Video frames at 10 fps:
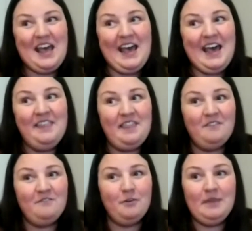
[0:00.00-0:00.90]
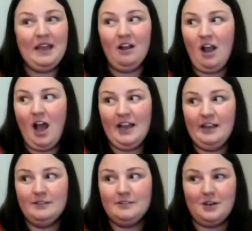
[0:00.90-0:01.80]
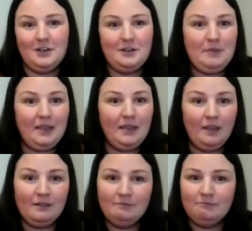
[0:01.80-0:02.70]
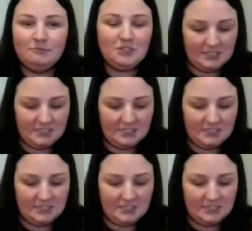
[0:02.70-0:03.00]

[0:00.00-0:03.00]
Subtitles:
And then from there, I started making just a